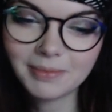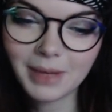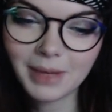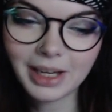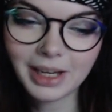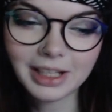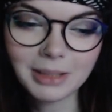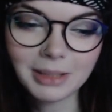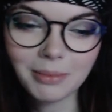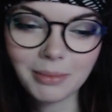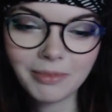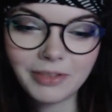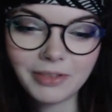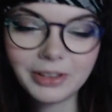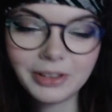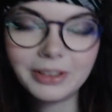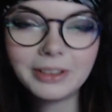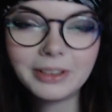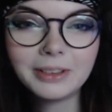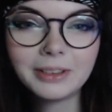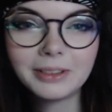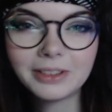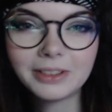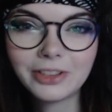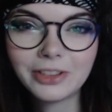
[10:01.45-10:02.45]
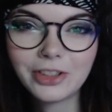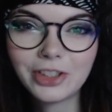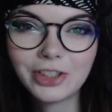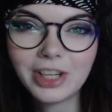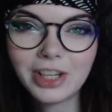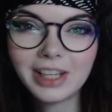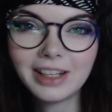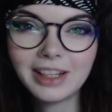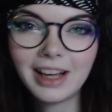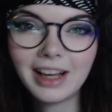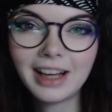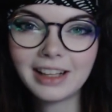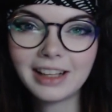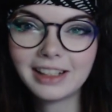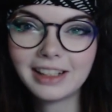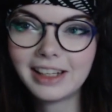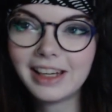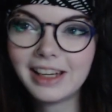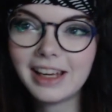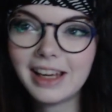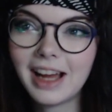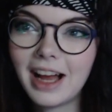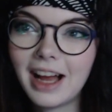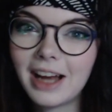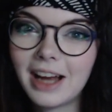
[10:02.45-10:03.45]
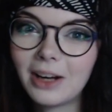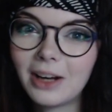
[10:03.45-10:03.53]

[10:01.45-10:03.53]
making him feel shit, and he had a